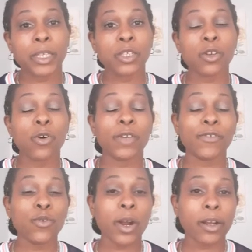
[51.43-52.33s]
So
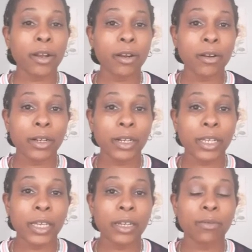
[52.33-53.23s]
if you are
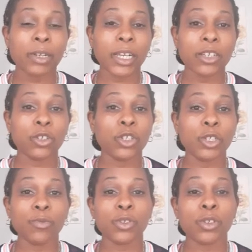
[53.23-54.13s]
currently in a
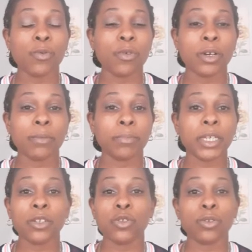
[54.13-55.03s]
relationship with someone,
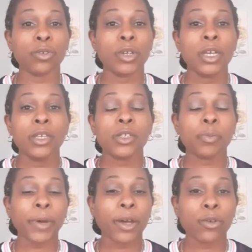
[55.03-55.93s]
be it your
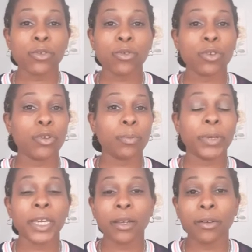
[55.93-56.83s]
spouse or your
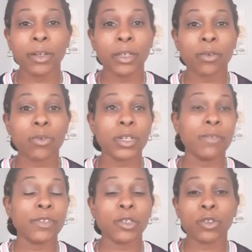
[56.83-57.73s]
parent or
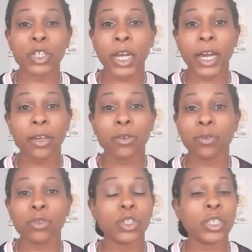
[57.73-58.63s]
even your
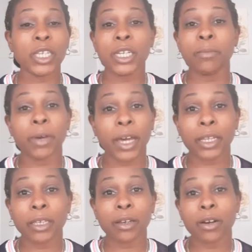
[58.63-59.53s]
child or just anybody,